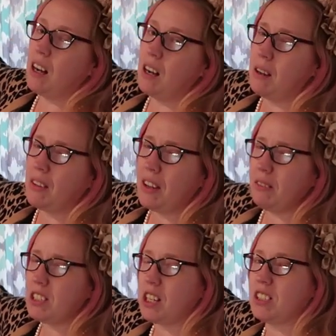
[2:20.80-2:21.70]
I think it
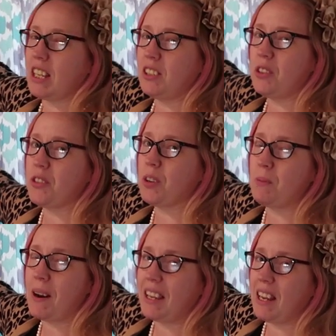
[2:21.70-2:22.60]
was our second or third
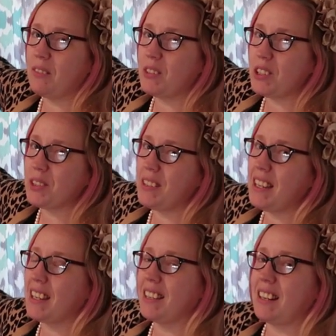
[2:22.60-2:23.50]
wedding
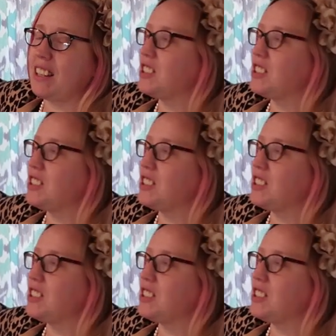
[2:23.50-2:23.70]
anniversary, and I